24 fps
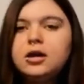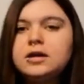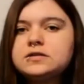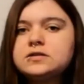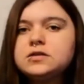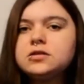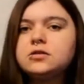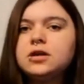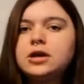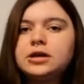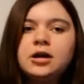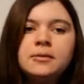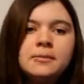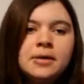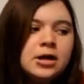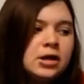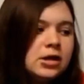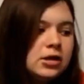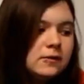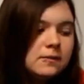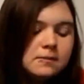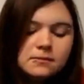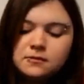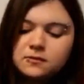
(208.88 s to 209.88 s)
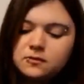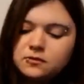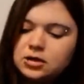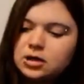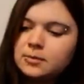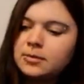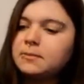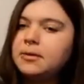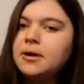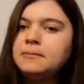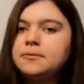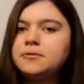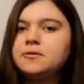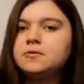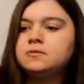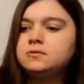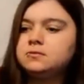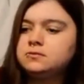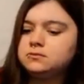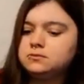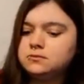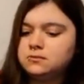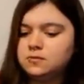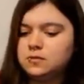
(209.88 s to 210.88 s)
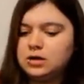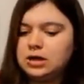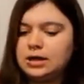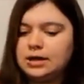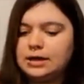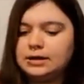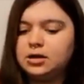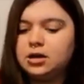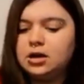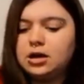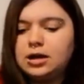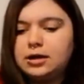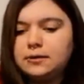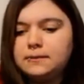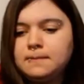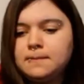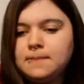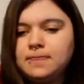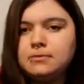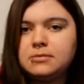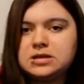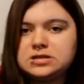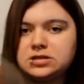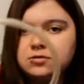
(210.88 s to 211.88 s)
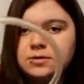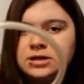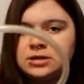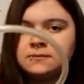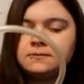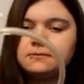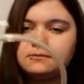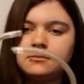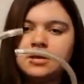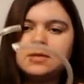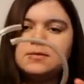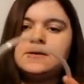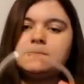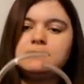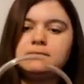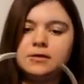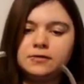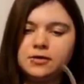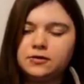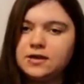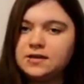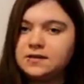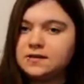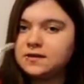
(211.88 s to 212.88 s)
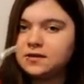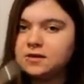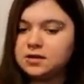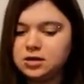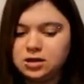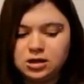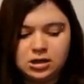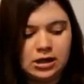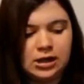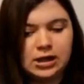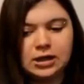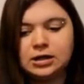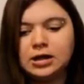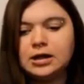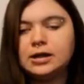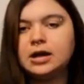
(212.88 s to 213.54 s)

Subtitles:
we had our friend over, and she cut his nails. I'm not